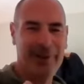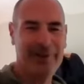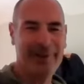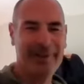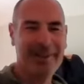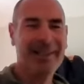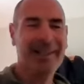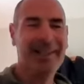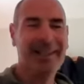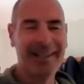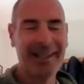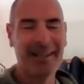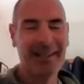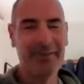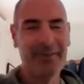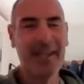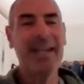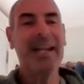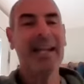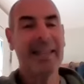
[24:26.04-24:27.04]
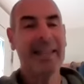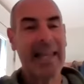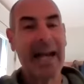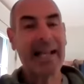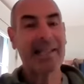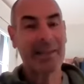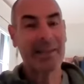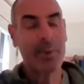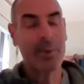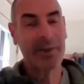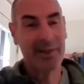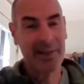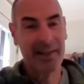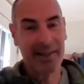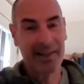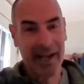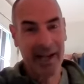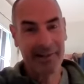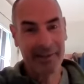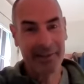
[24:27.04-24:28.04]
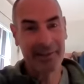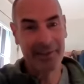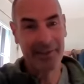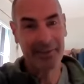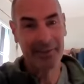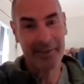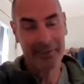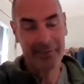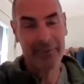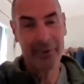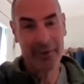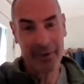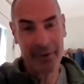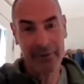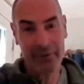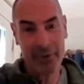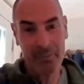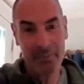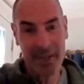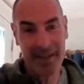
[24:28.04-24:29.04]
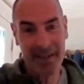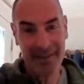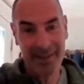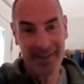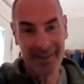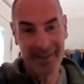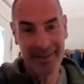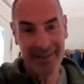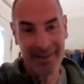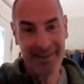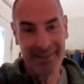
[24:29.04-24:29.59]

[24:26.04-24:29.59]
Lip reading: you, kind of thing. That's what the character for liver means.